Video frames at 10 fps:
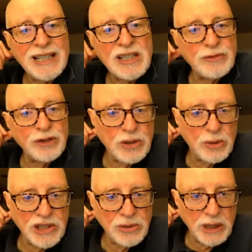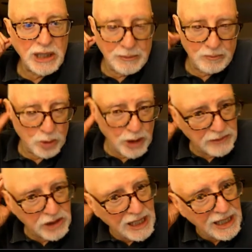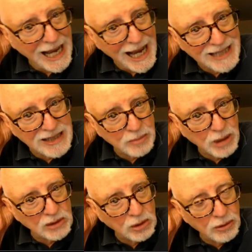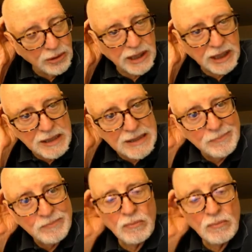I guess the first question we would have to ask about the whole thing is,